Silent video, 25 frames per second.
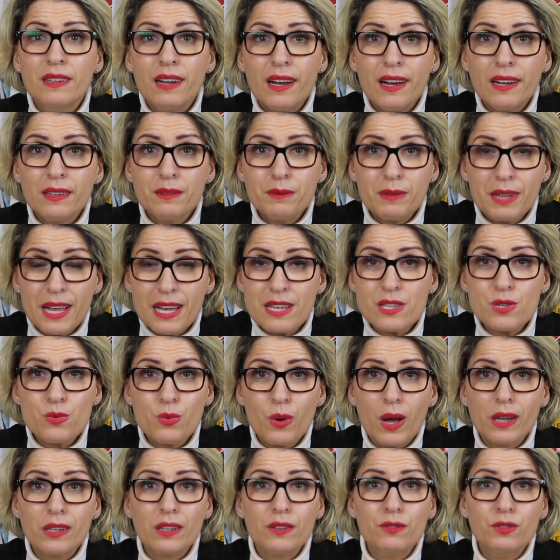And guess
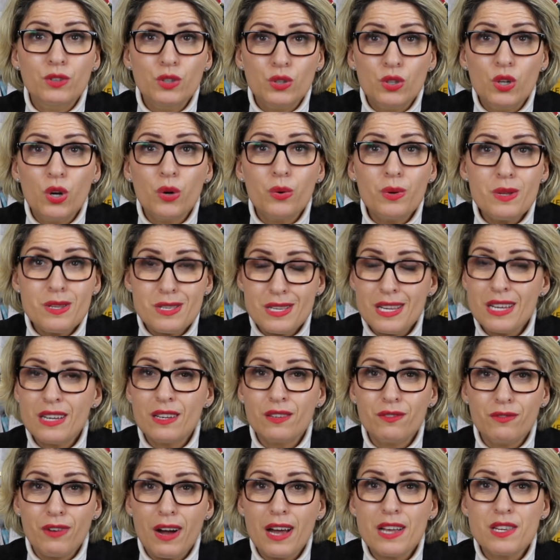what? If you go and seek
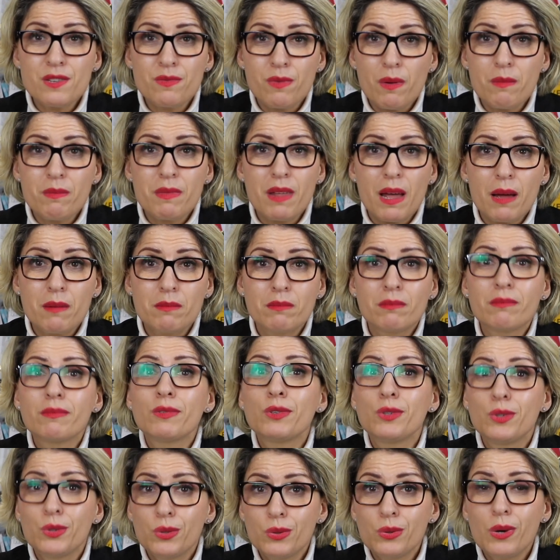advice from them,
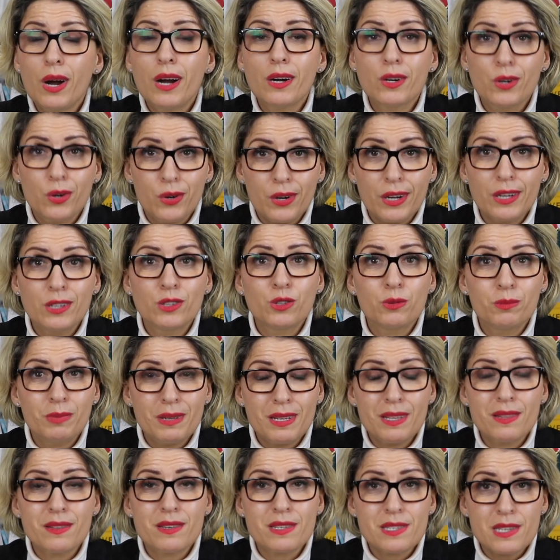you are going to be
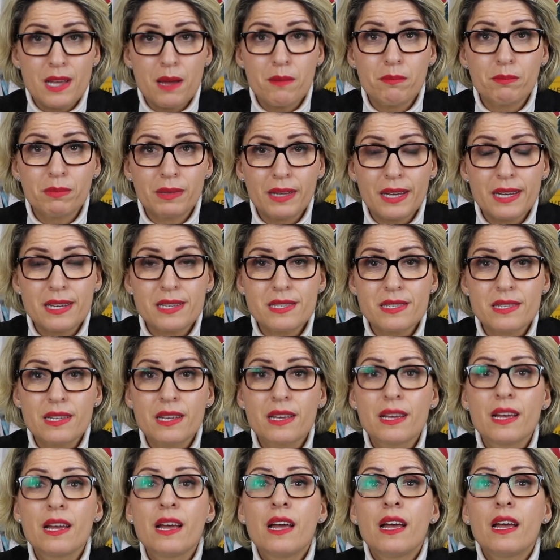in the same place.
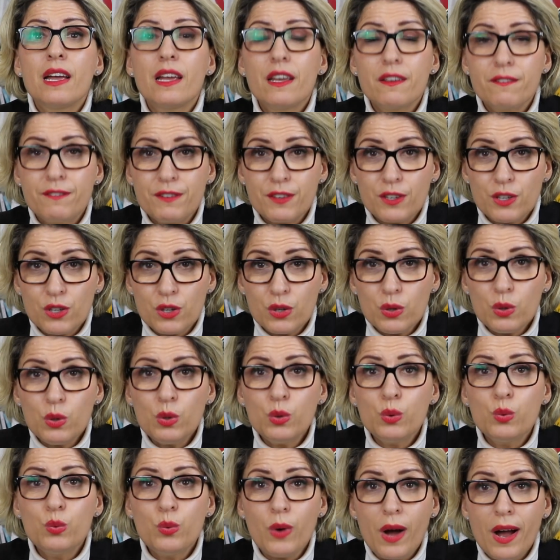If
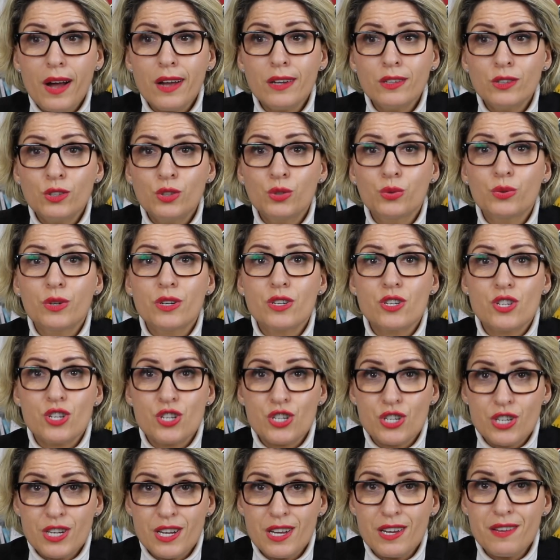you want to
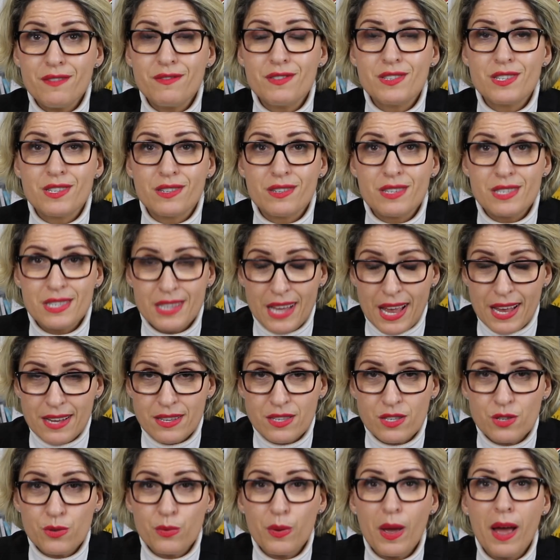achieve
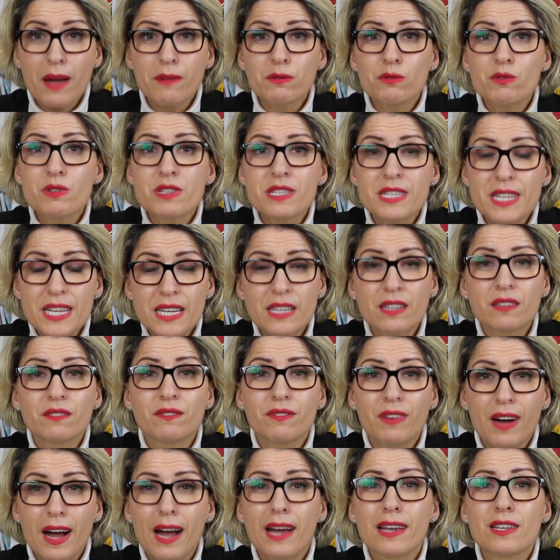success, you have to seek
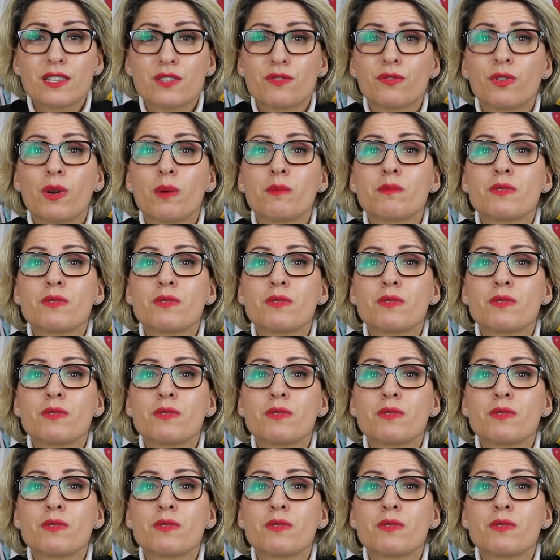advice from